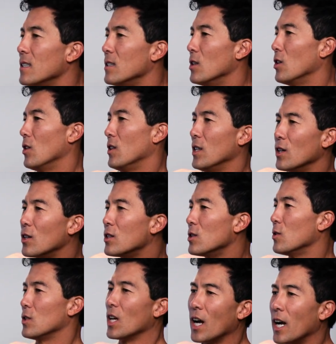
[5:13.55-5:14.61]
dude, you're
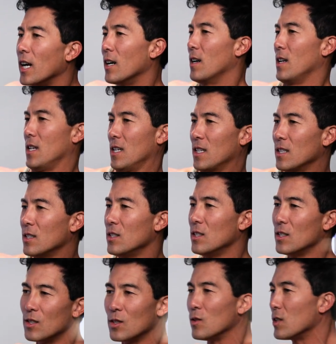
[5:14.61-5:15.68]
too tired.
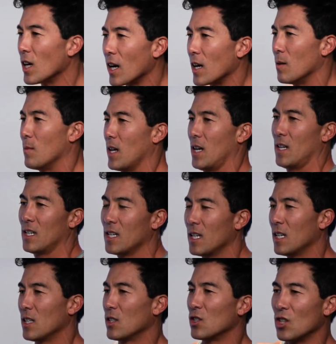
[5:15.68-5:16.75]
You're too tired, man.
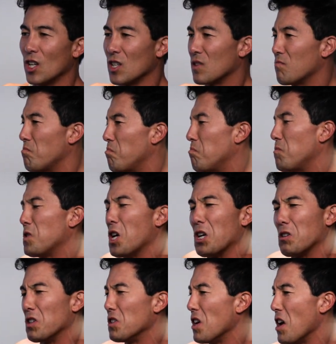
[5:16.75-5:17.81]
Just take
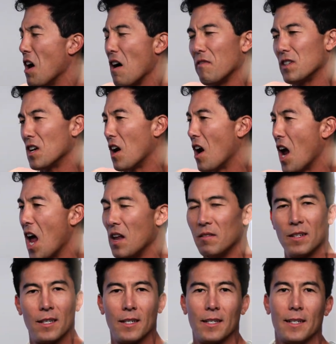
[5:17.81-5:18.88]
the day off, it's all right.
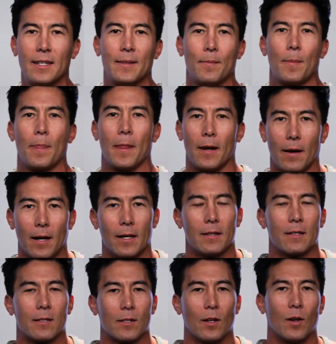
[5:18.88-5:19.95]
All right,
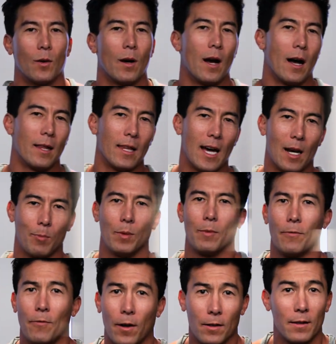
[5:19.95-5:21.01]
so a lot of people
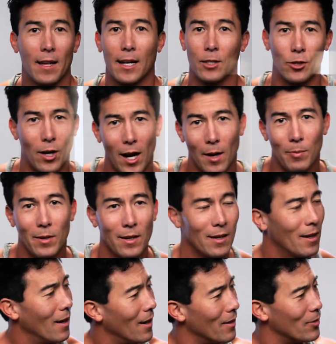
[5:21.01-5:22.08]
fall into that trap
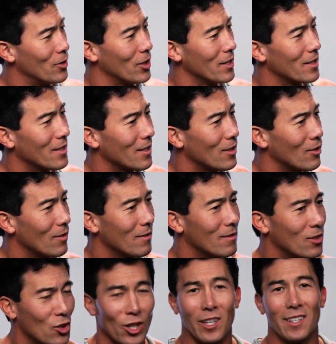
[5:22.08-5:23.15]
of just
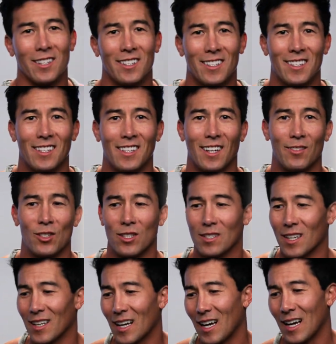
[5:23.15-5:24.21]
chilling, of just
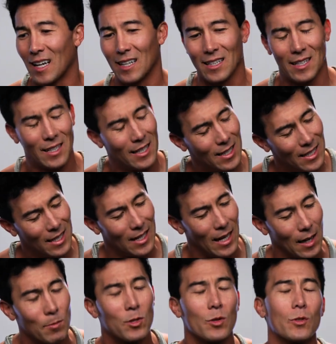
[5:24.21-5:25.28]
like,
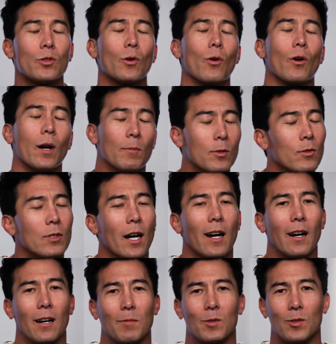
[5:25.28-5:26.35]
I'm too sore, I'm too tired.